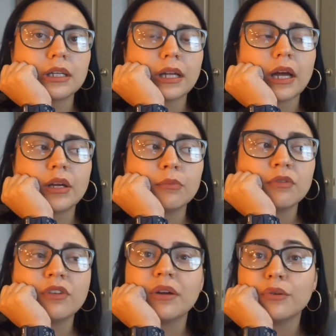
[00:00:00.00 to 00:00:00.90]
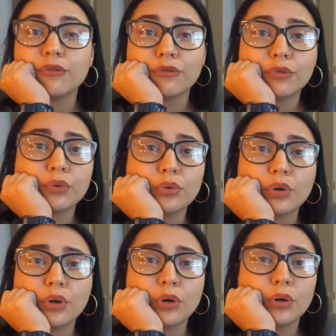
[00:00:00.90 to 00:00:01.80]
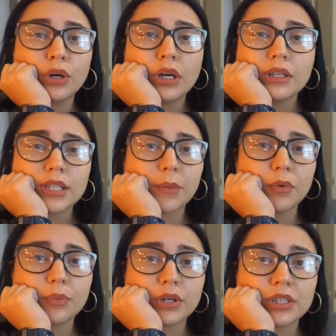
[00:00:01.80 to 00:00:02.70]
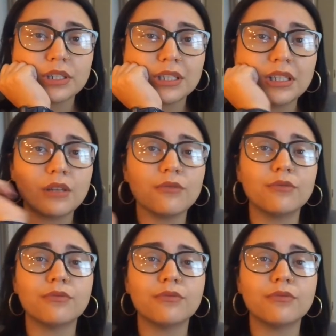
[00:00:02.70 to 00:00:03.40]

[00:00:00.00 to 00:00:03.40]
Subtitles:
And I am a very frugal type of person. If